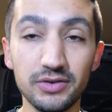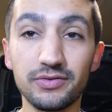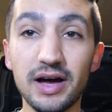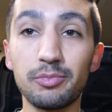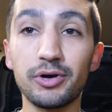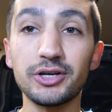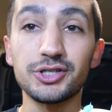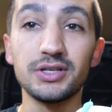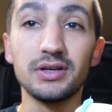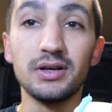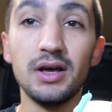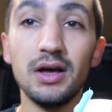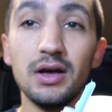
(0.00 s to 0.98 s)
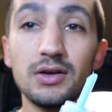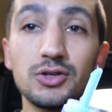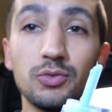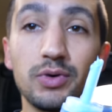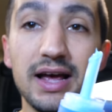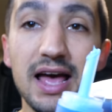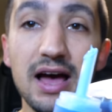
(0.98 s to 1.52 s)
Z1 recommends
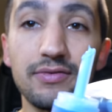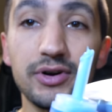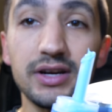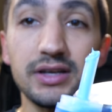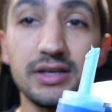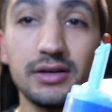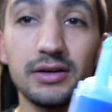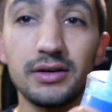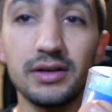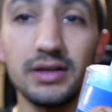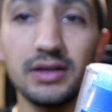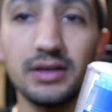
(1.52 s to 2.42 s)
applying blue thread locker